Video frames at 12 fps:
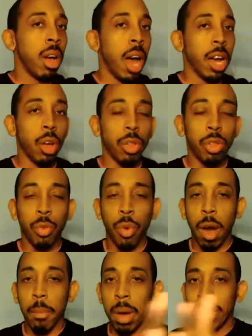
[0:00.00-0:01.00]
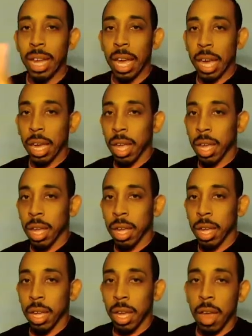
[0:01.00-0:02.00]
I go throughout my day,
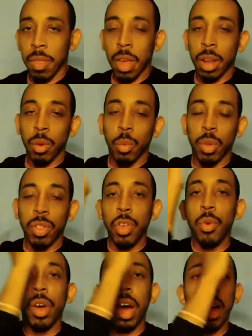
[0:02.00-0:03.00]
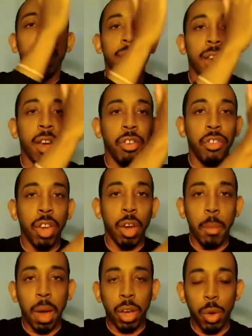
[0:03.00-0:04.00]
and then with you guys, I share
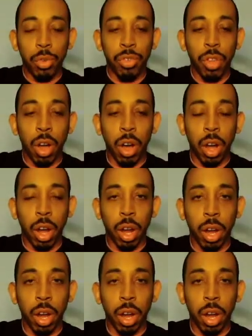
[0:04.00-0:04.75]
my co-star